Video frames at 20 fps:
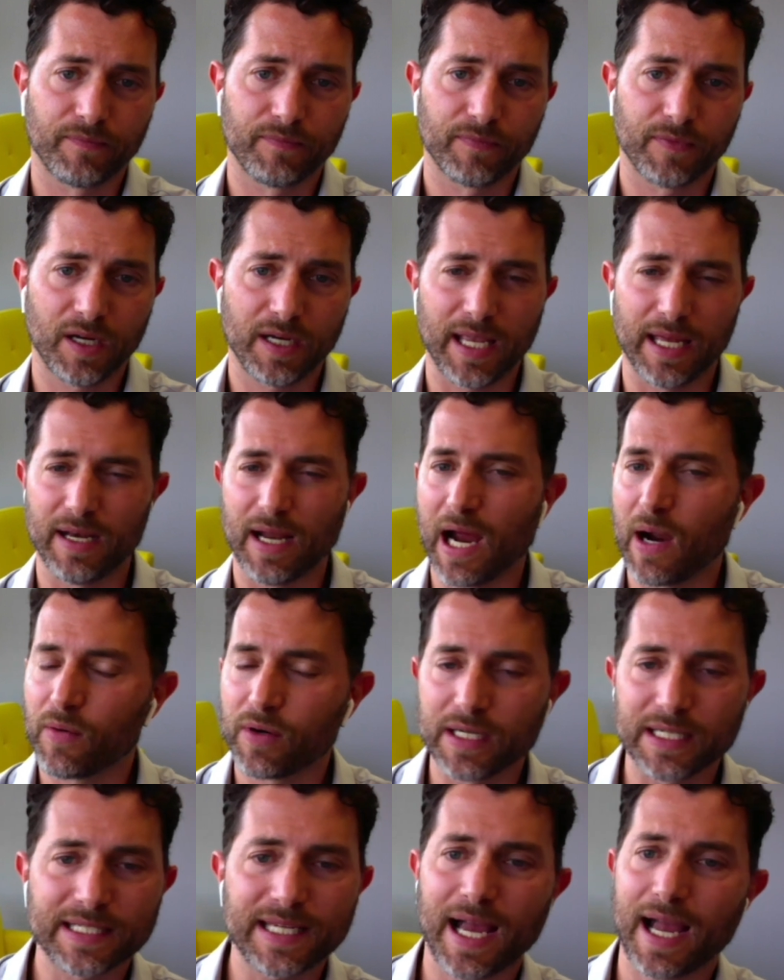Again,
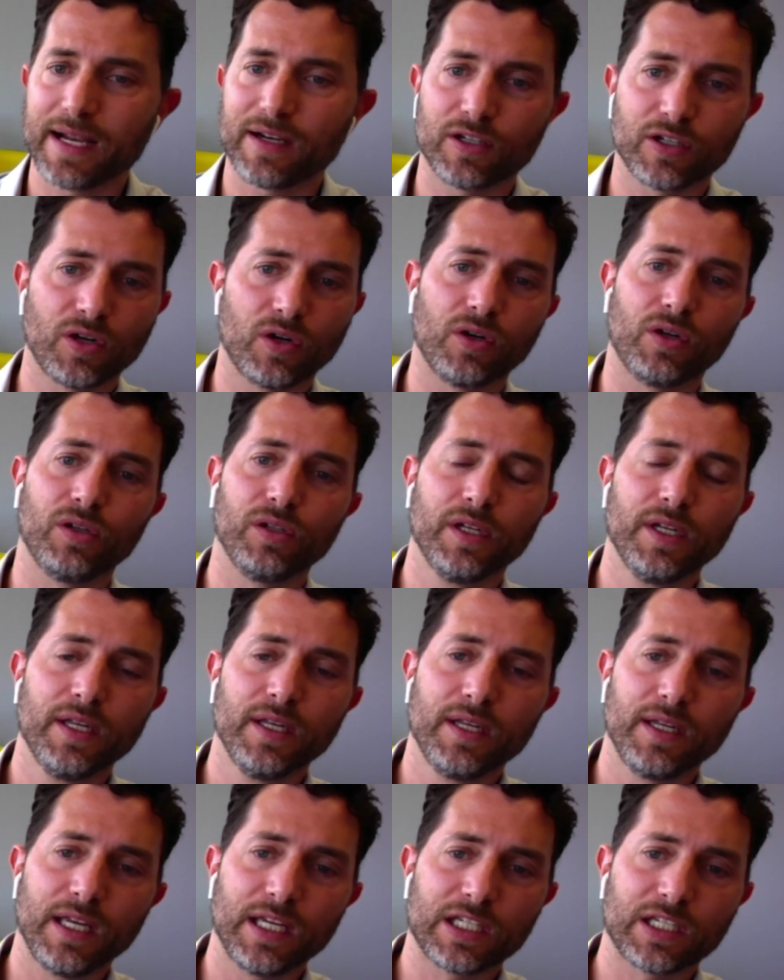our entire goal
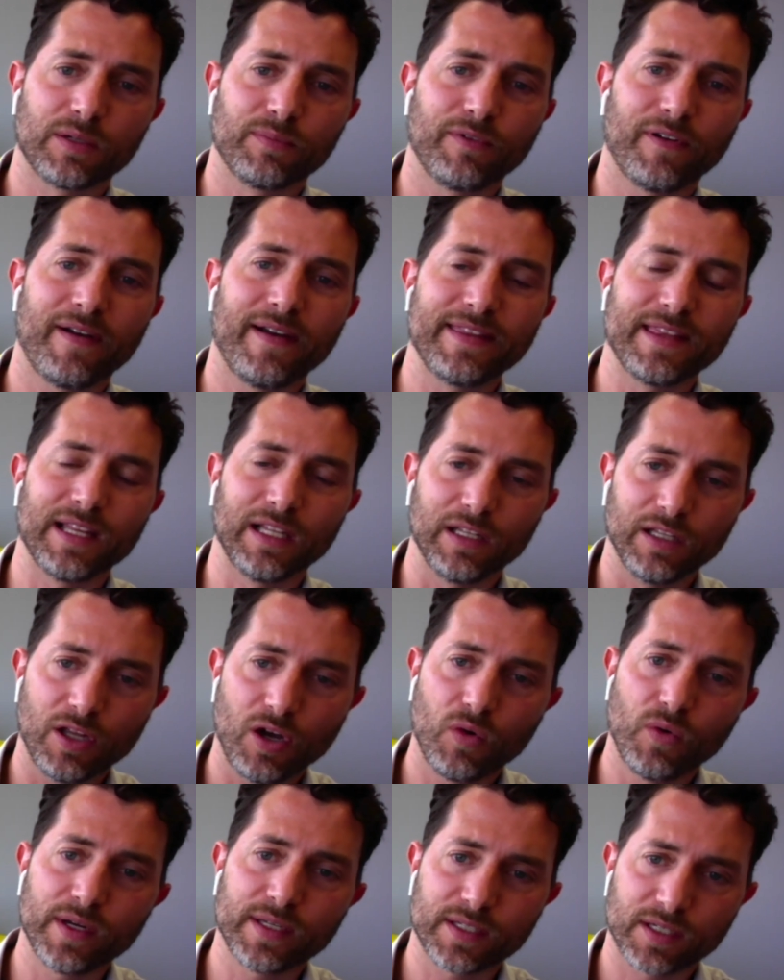is to provide the
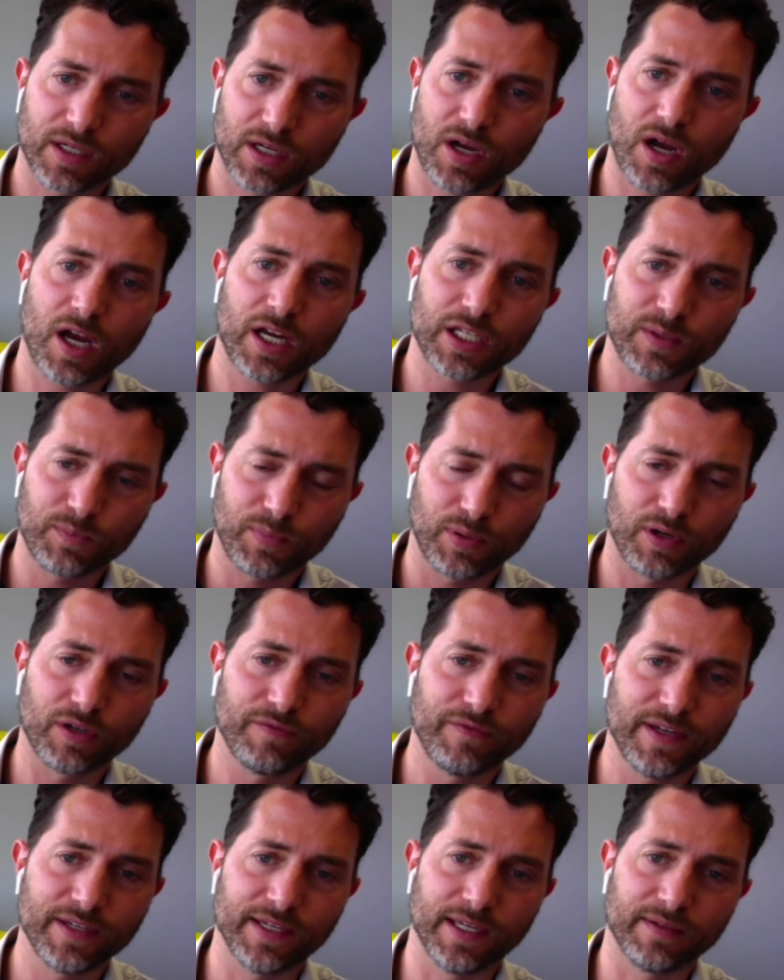lowest cost per
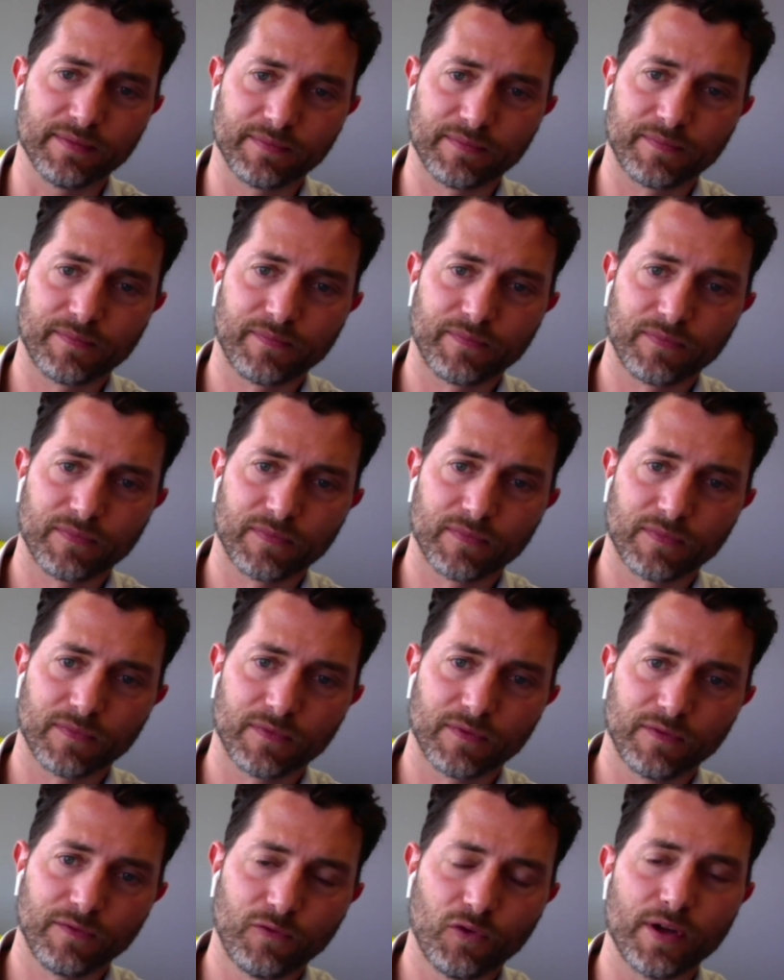visit
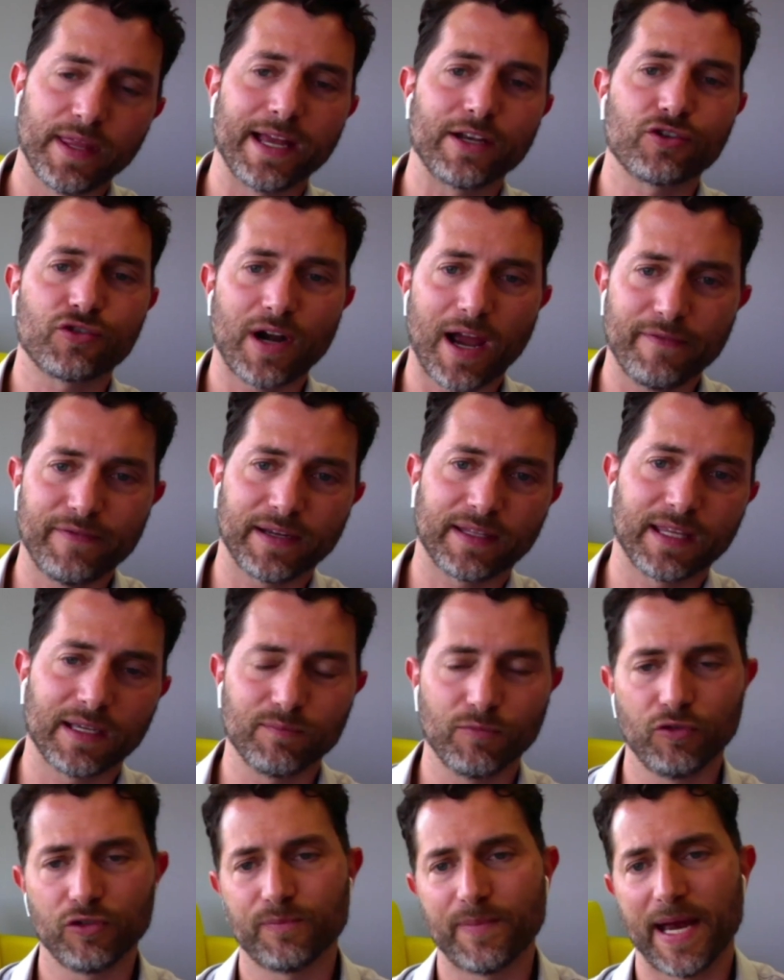for that traffic that
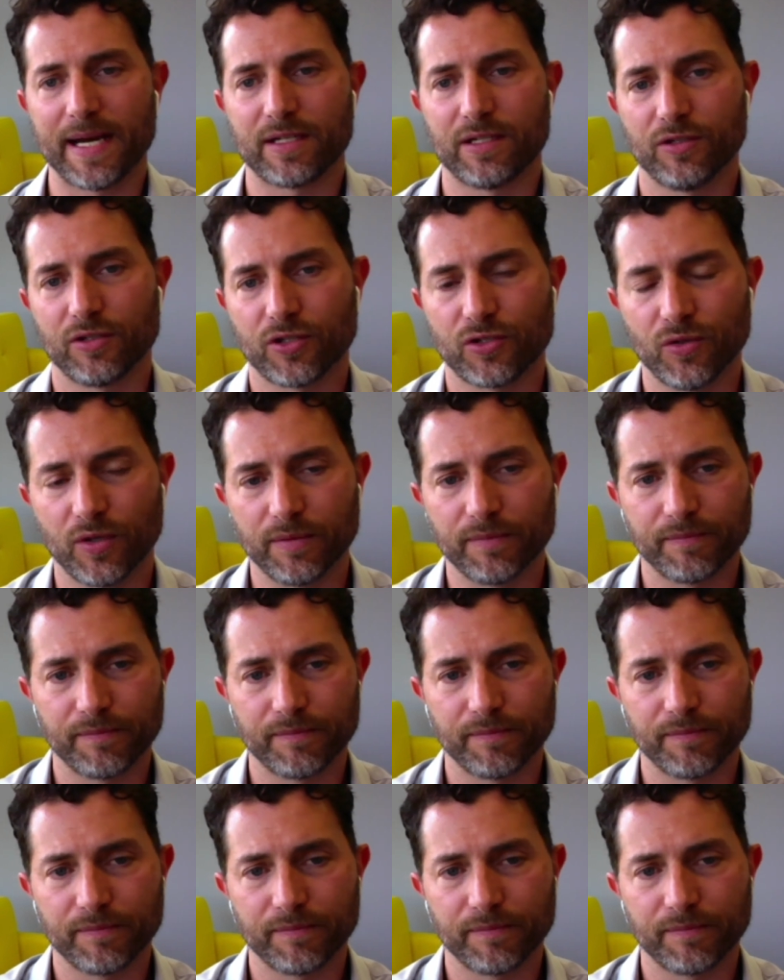moves back to your store.